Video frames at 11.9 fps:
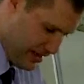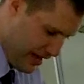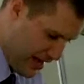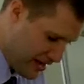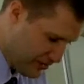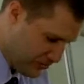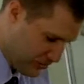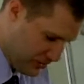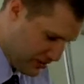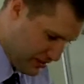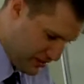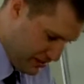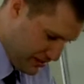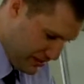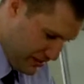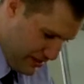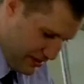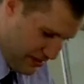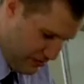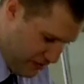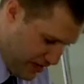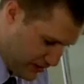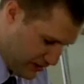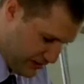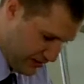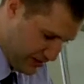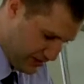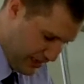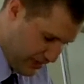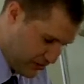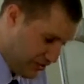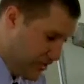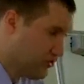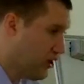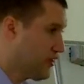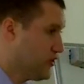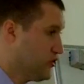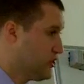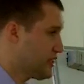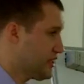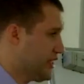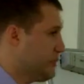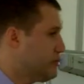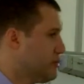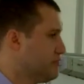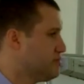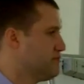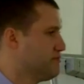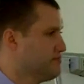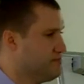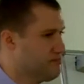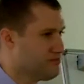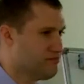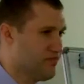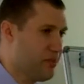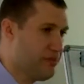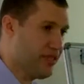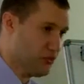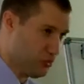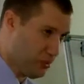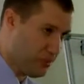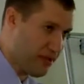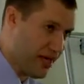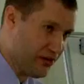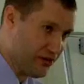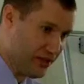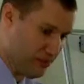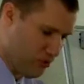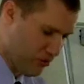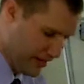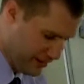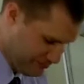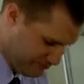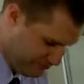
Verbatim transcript: handle the events of this night, so they'd rather just sleep. Maybe things will be better in the morning.